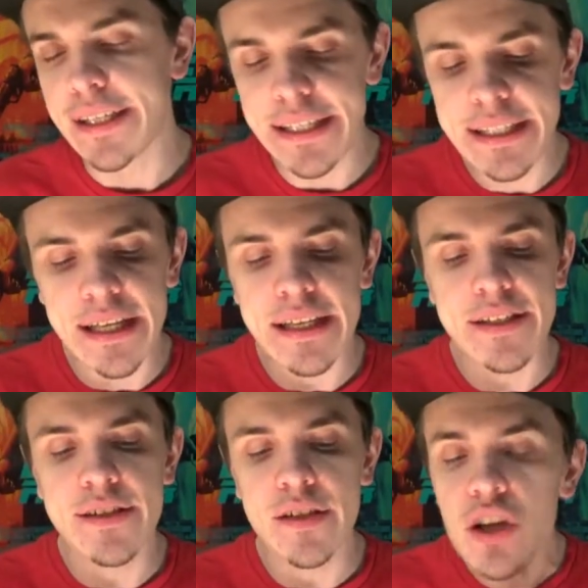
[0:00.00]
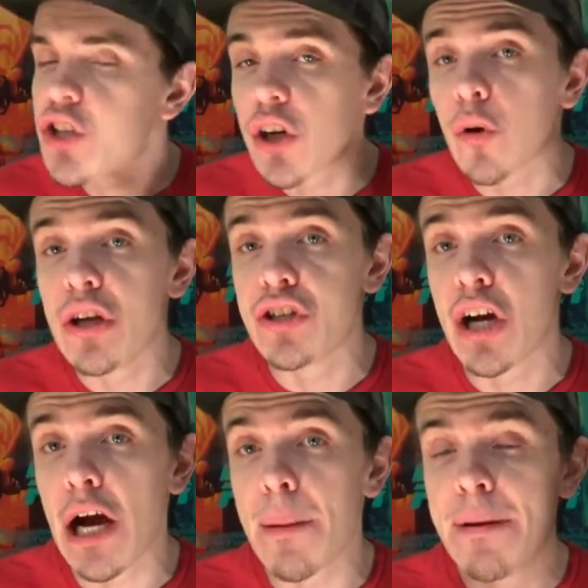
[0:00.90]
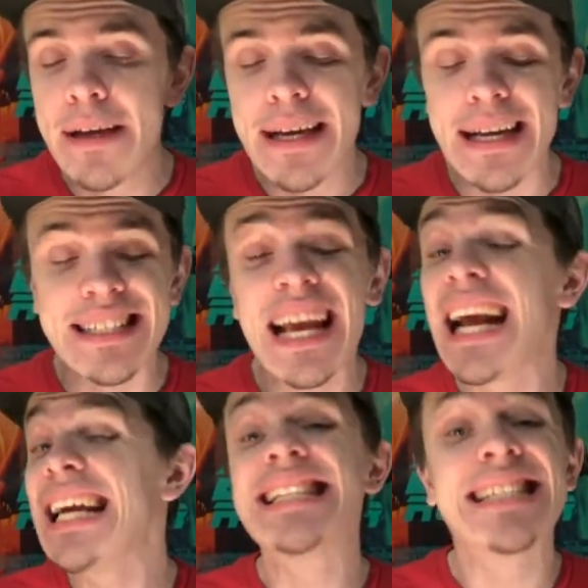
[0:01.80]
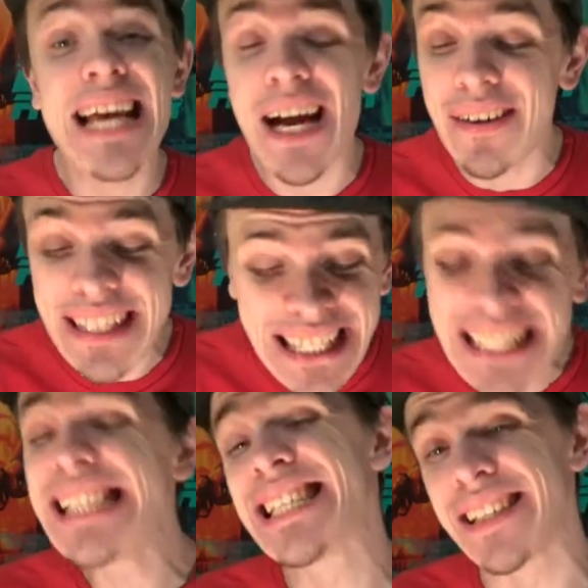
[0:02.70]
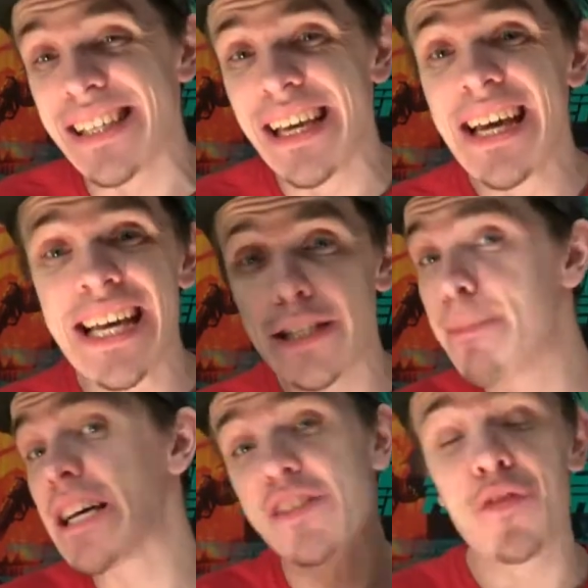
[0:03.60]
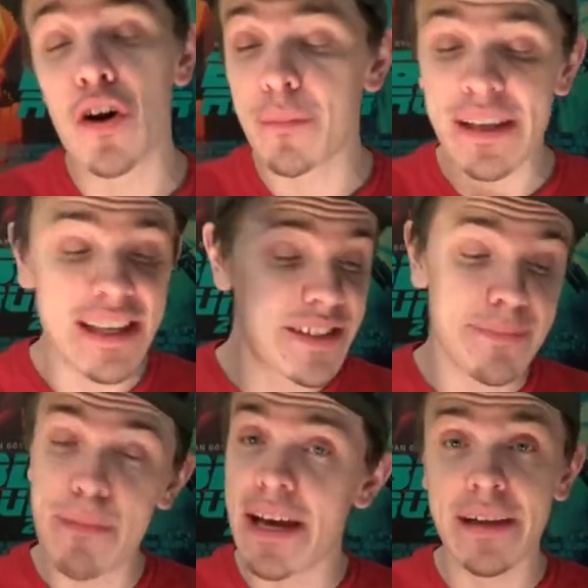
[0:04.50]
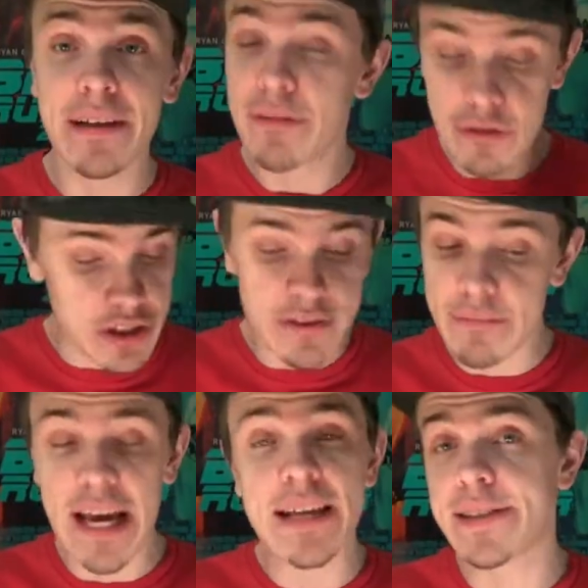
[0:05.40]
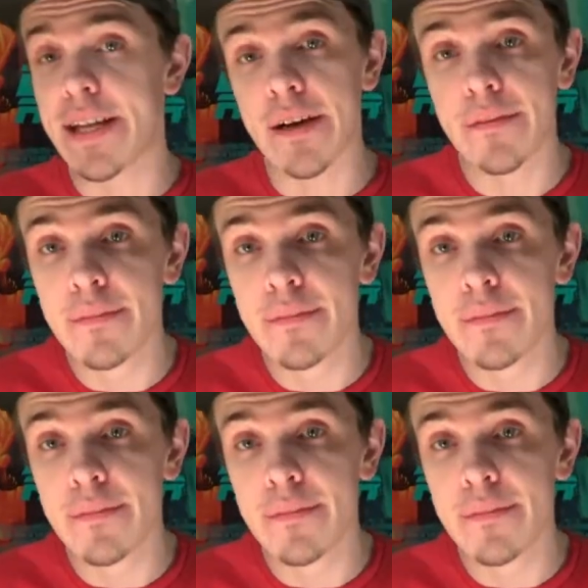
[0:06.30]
He did such a great job, and it's hands down, easily, his best film he has made. Just hands down.